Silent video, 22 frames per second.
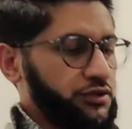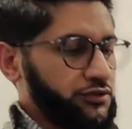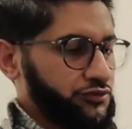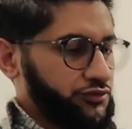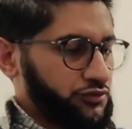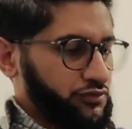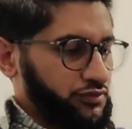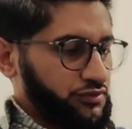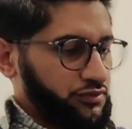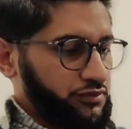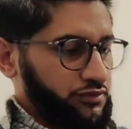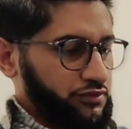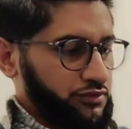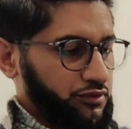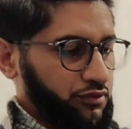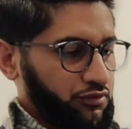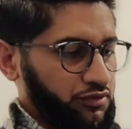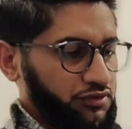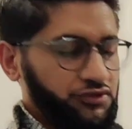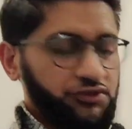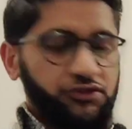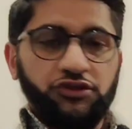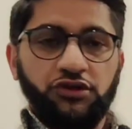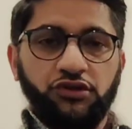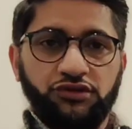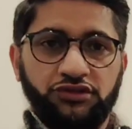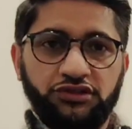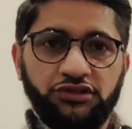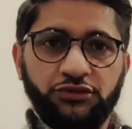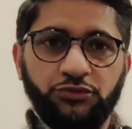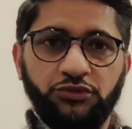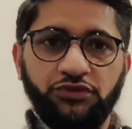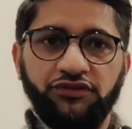So long and short
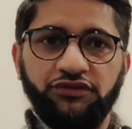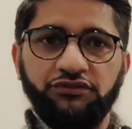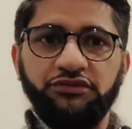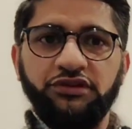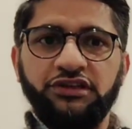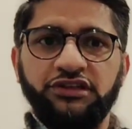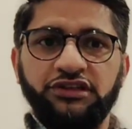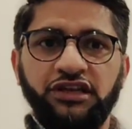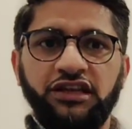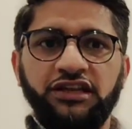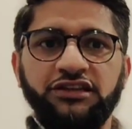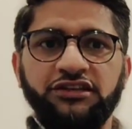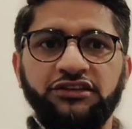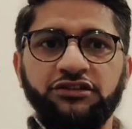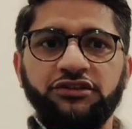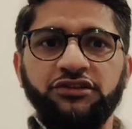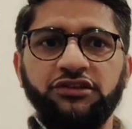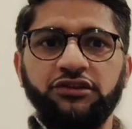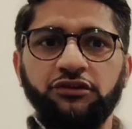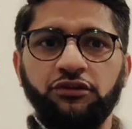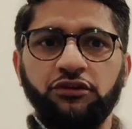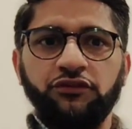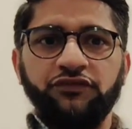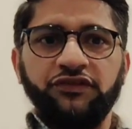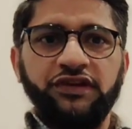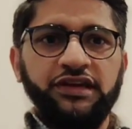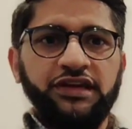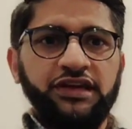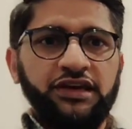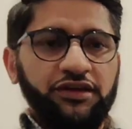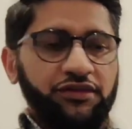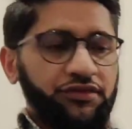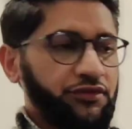is we create a little tunnel over
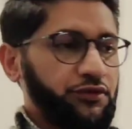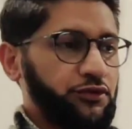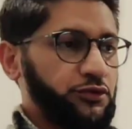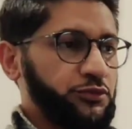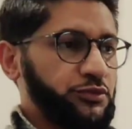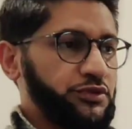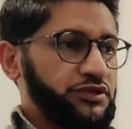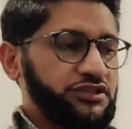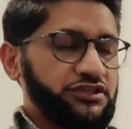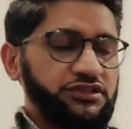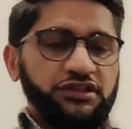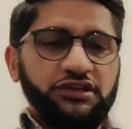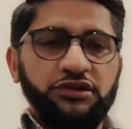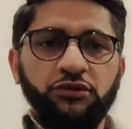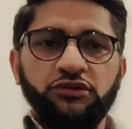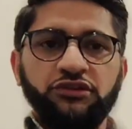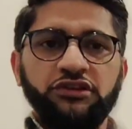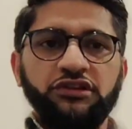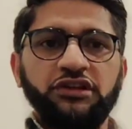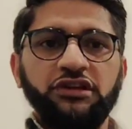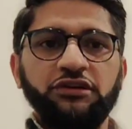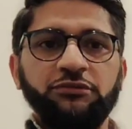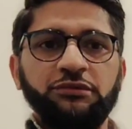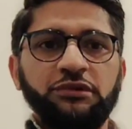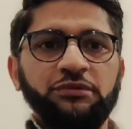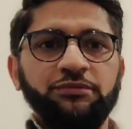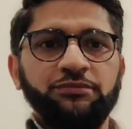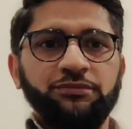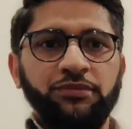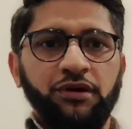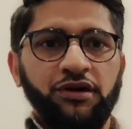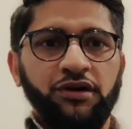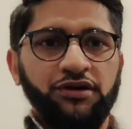here through which the ulnar nerve will
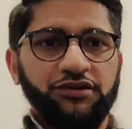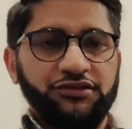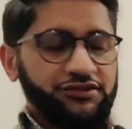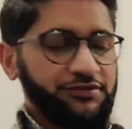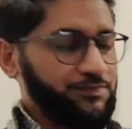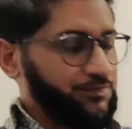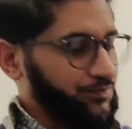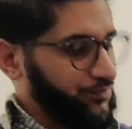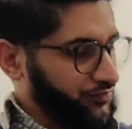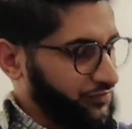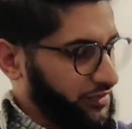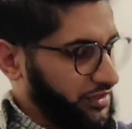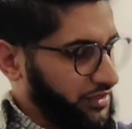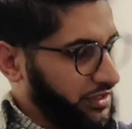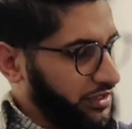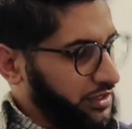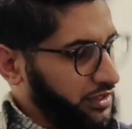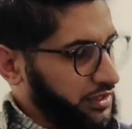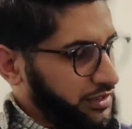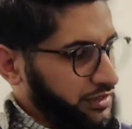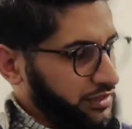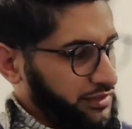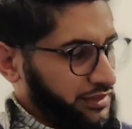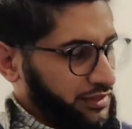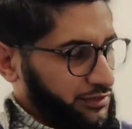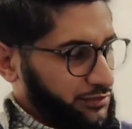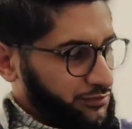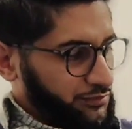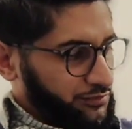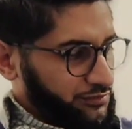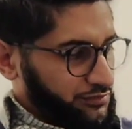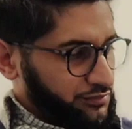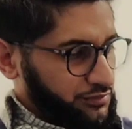pass.
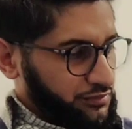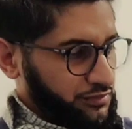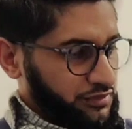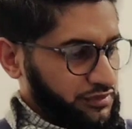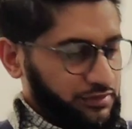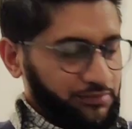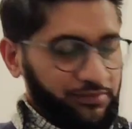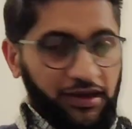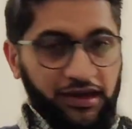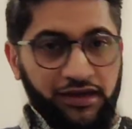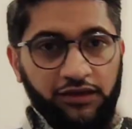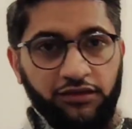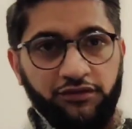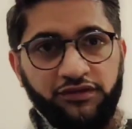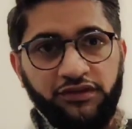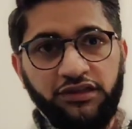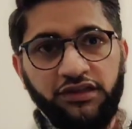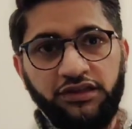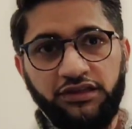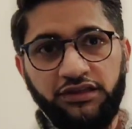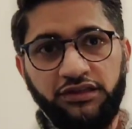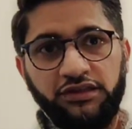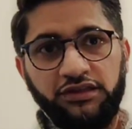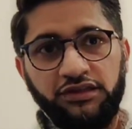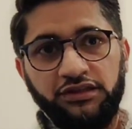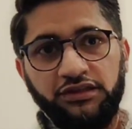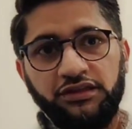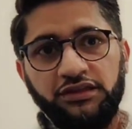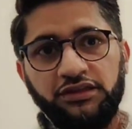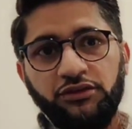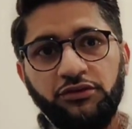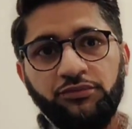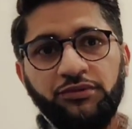Now on the back of the
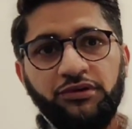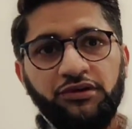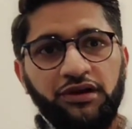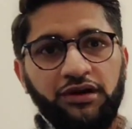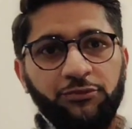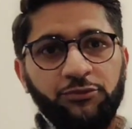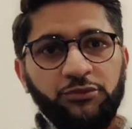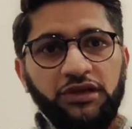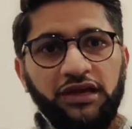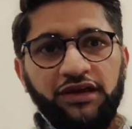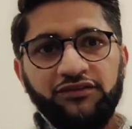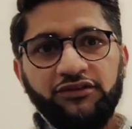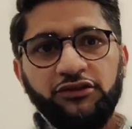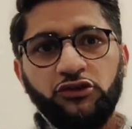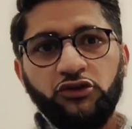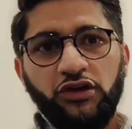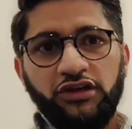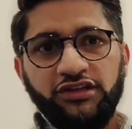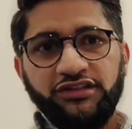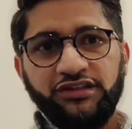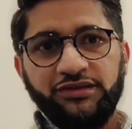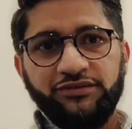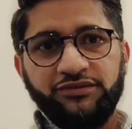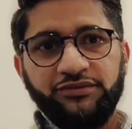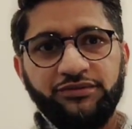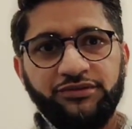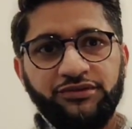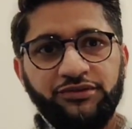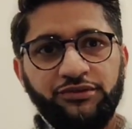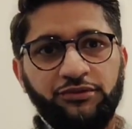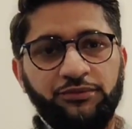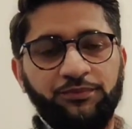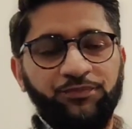upper arm we have the triceps
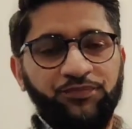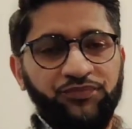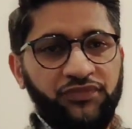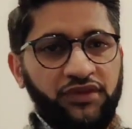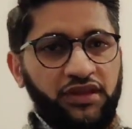muscle.